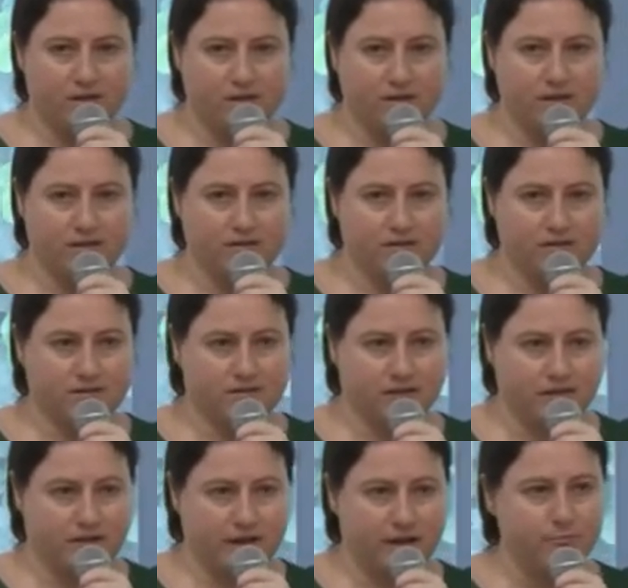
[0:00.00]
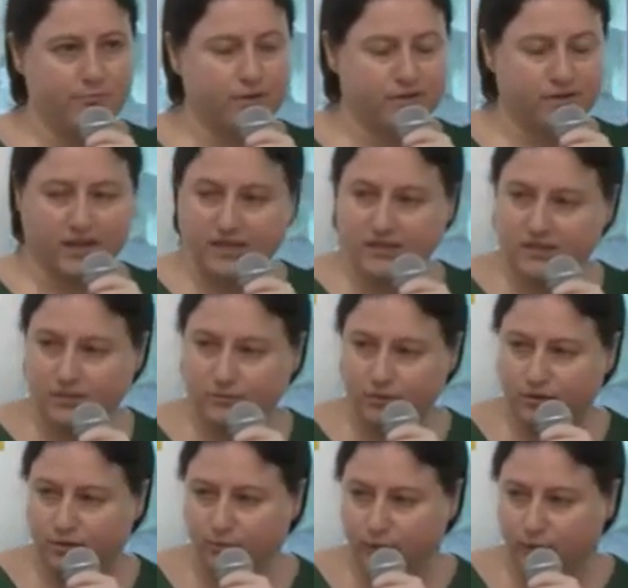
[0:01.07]
It's empathizing with
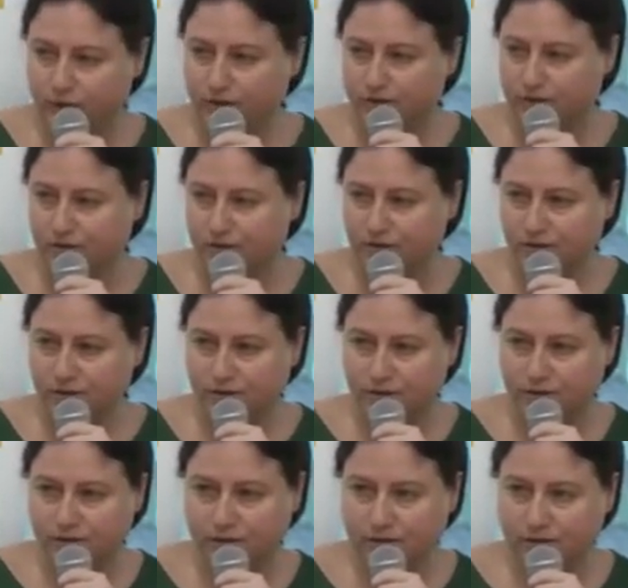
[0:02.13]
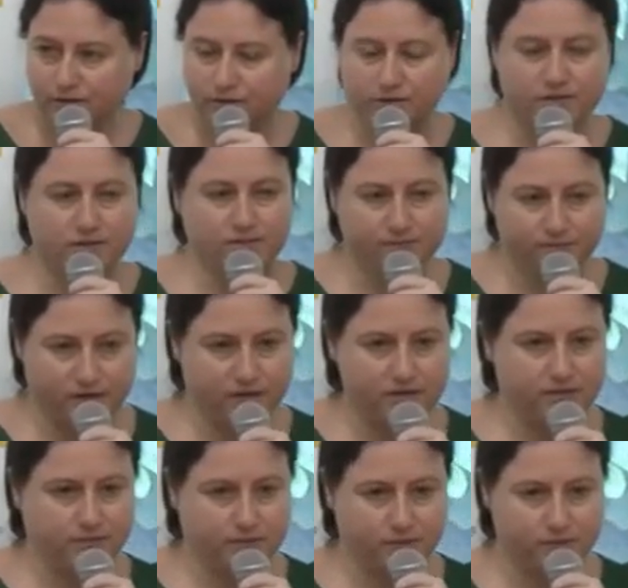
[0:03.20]
the person who is in front
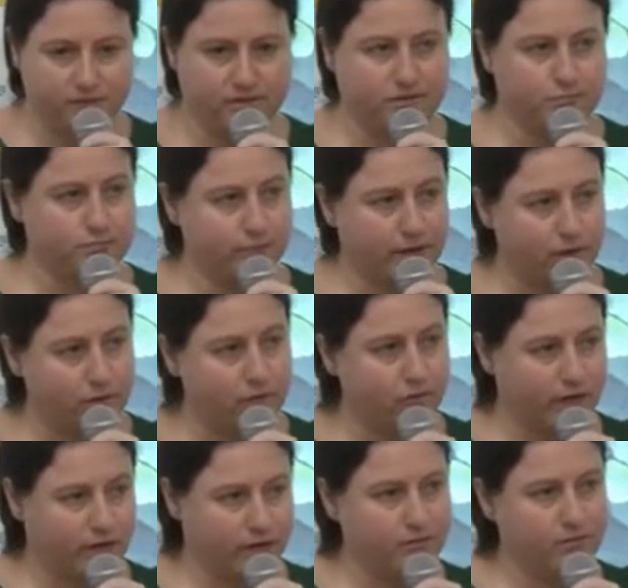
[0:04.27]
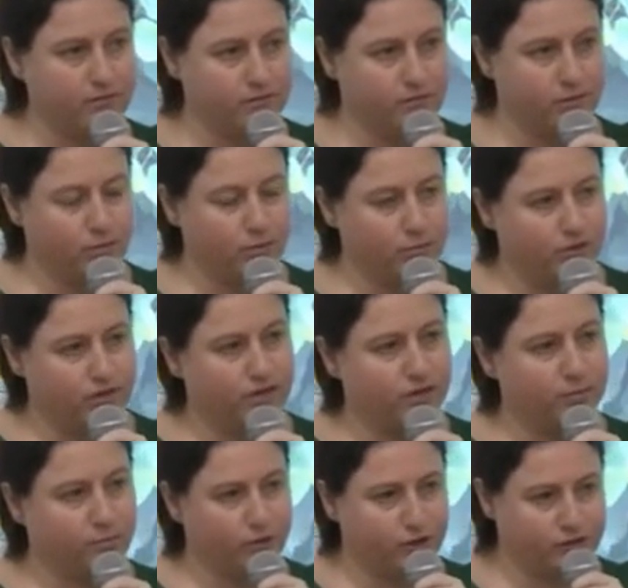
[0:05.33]
of you. It's mirroring what
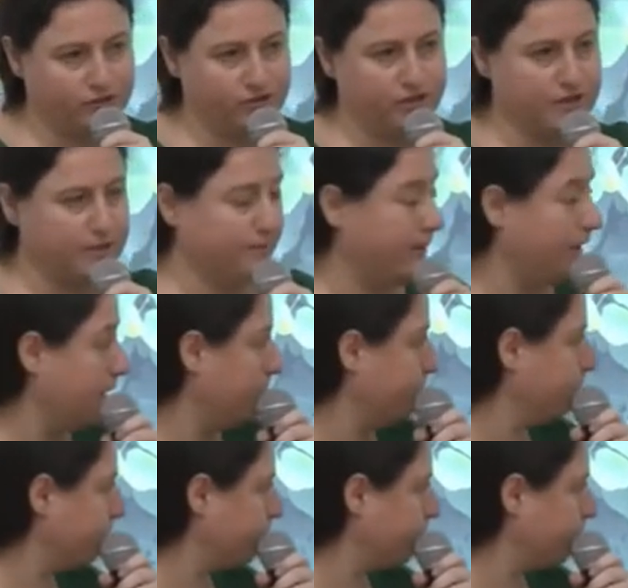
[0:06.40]
that person is feeling.